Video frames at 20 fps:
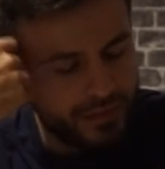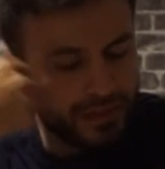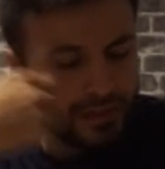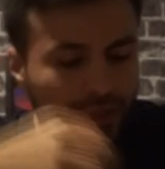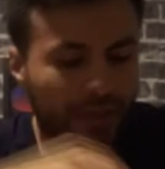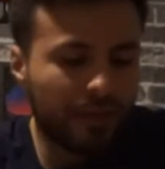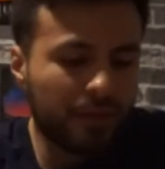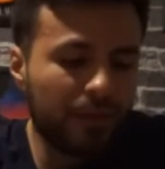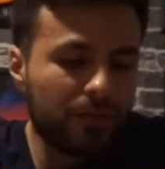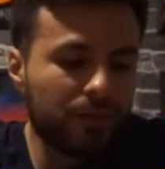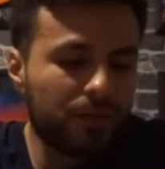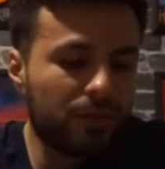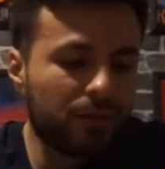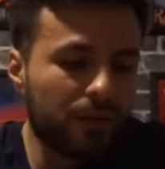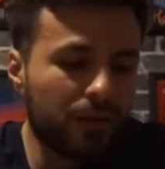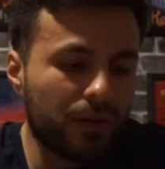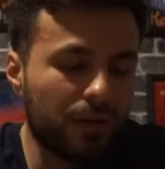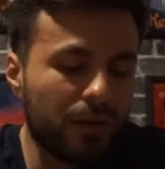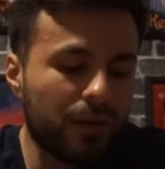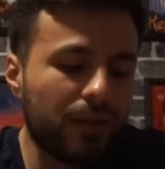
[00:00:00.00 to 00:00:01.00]
It kind of
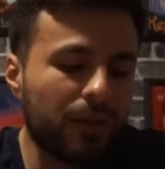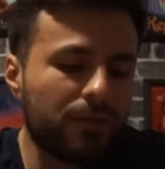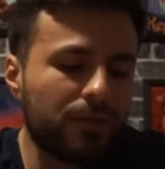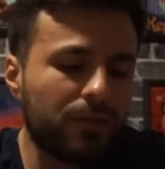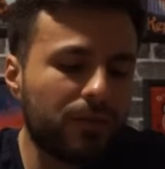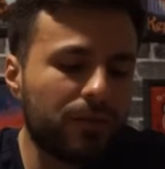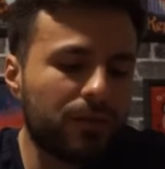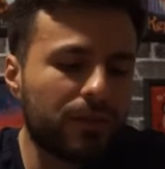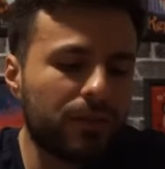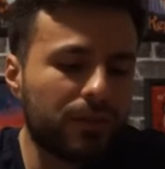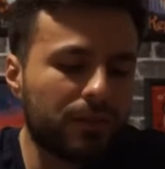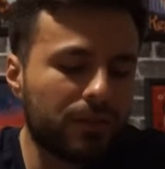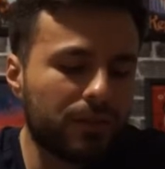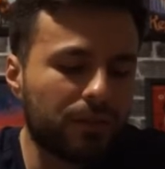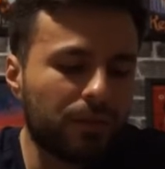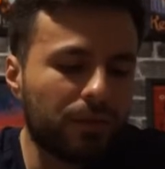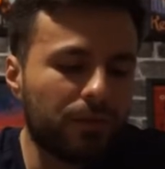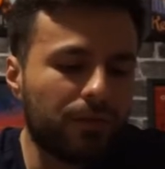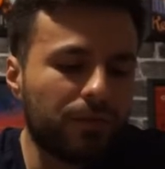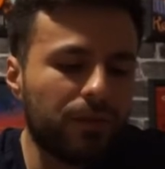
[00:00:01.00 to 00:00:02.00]
left you in
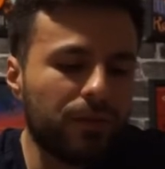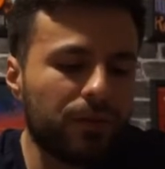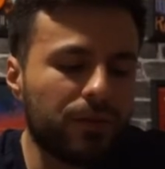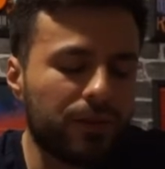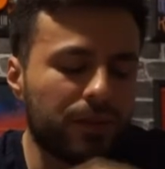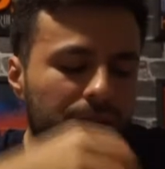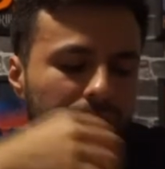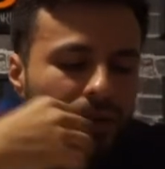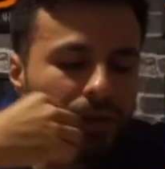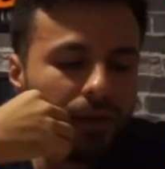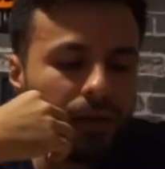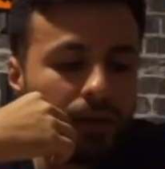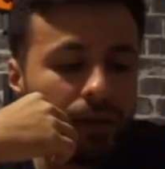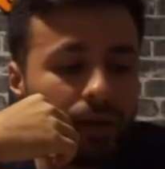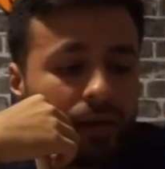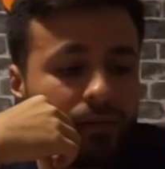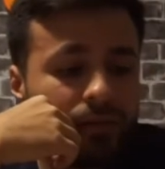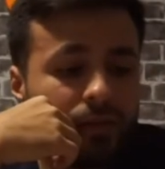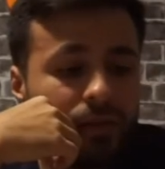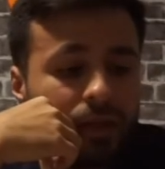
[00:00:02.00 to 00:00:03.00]
some confusion here,
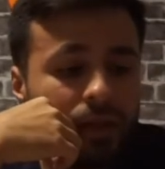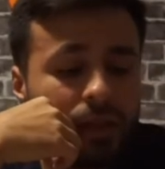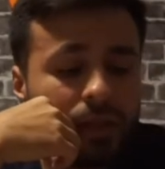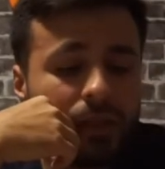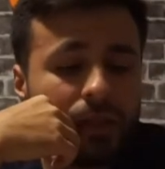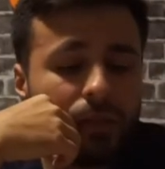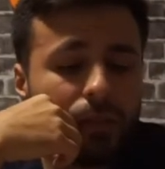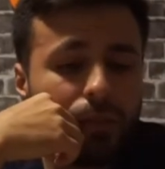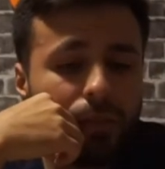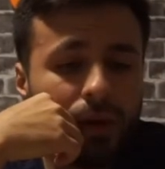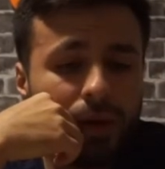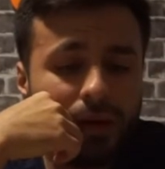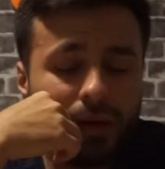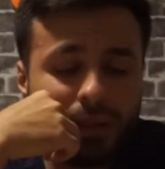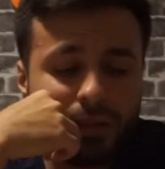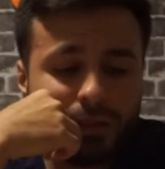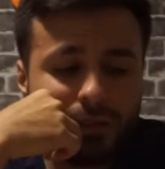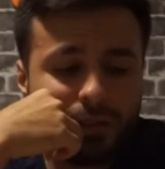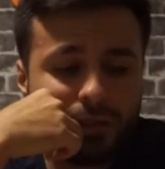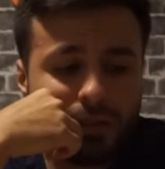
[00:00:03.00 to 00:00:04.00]
I feel like, in the
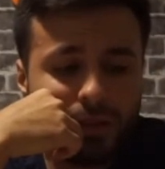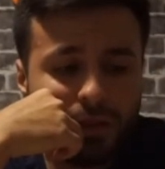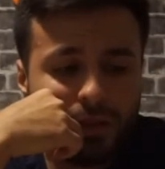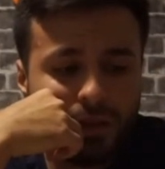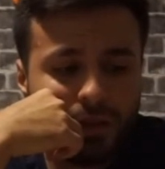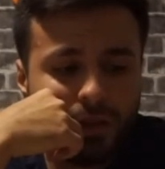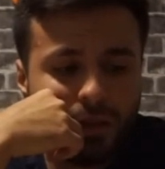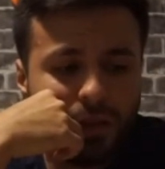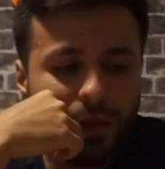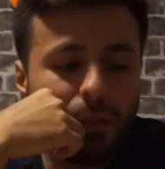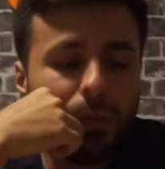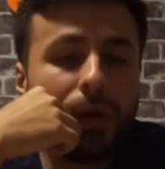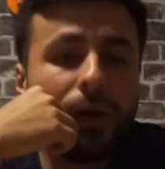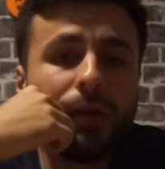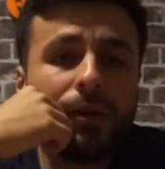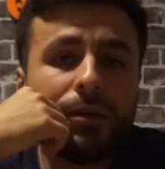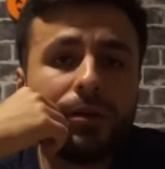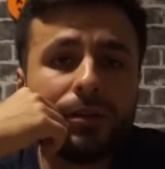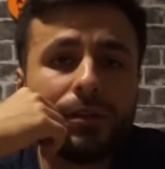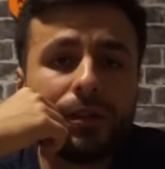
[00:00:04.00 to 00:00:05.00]
past about
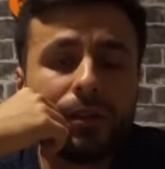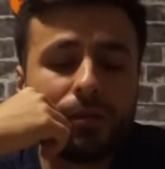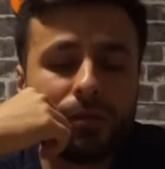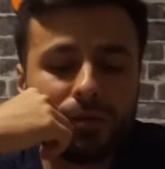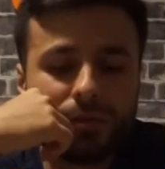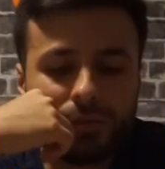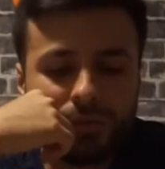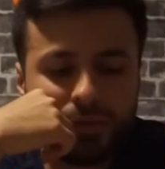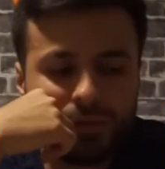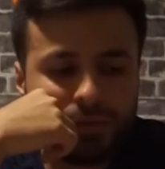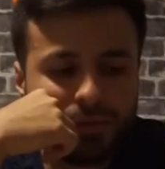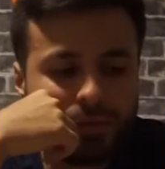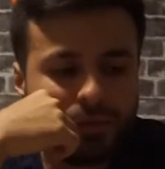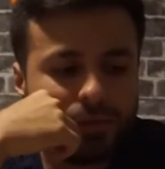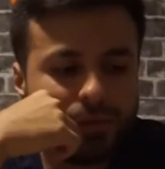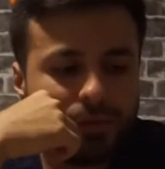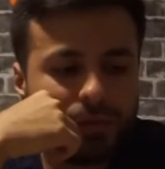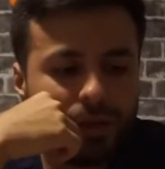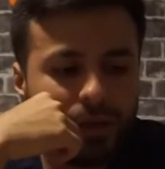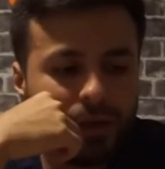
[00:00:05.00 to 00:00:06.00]
yourself.
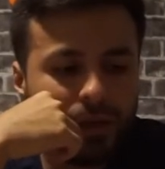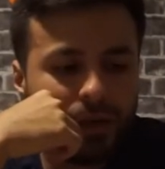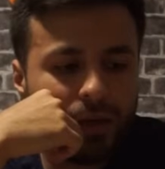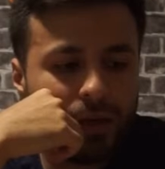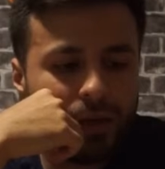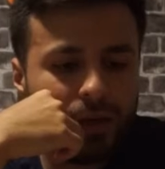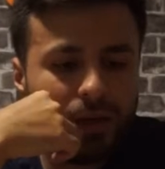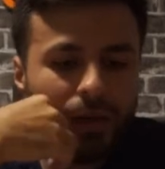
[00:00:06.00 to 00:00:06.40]
Okay.